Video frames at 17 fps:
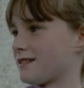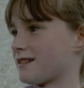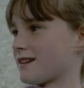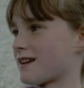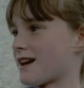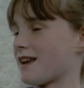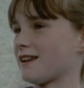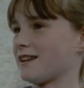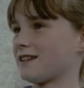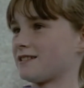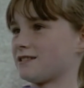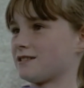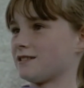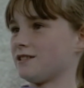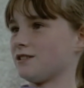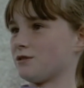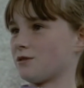Catholic,
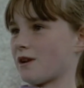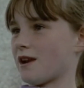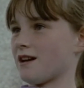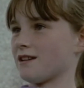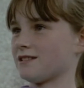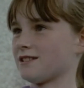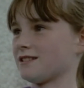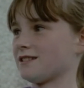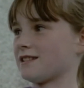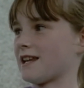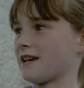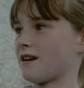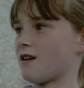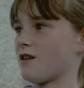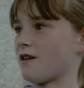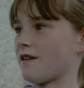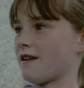you know, classes like
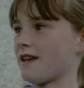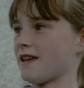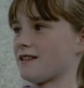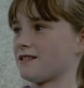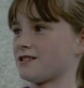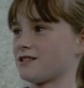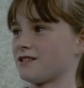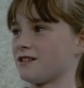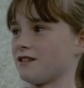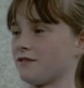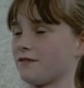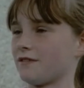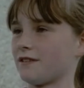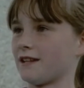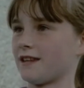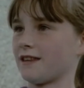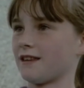RA and stuff
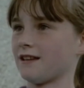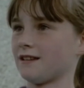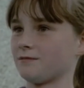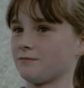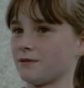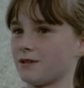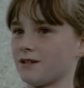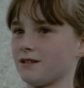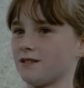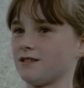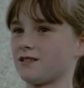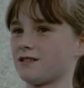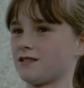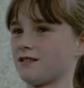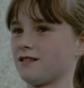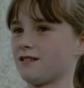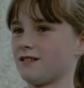like that because
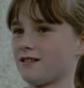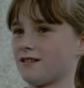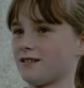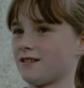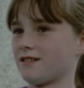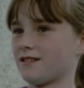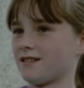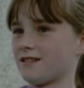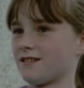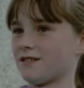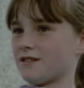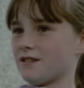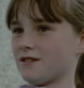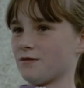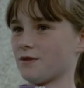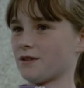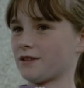
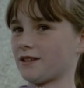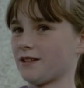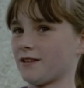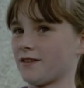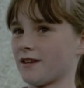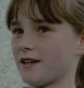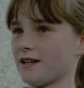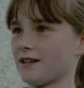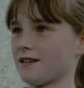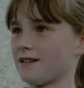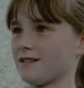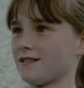of what they think.